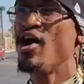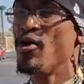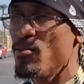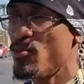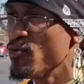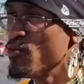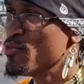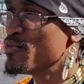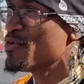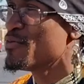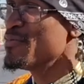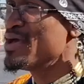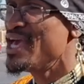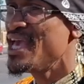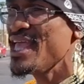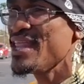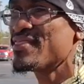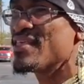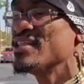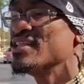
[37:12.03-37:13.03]
humble, we
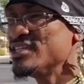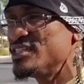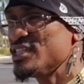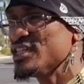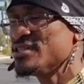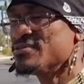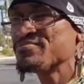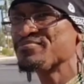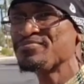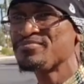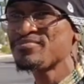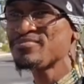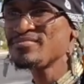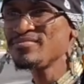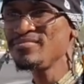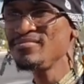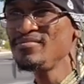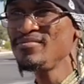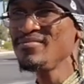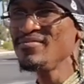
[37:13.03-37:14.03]
remain diligent,
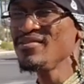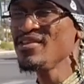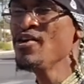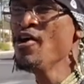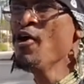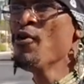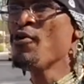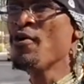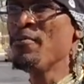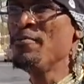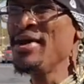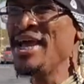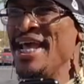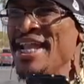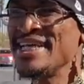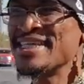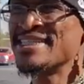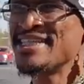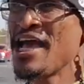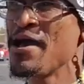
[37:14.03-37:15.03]

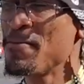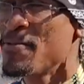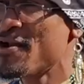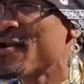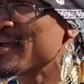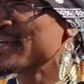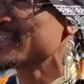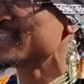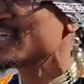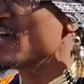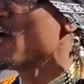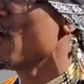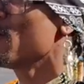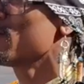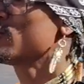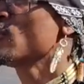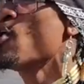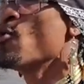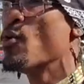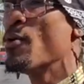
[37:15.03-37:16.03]
remain examining
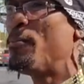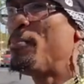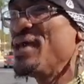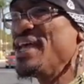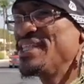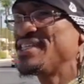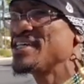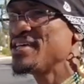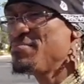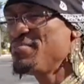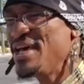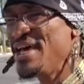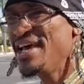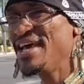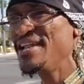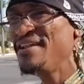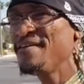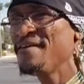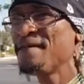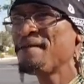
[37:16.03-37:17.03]
ourselves, repenting,
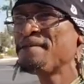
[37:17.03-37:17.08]
man.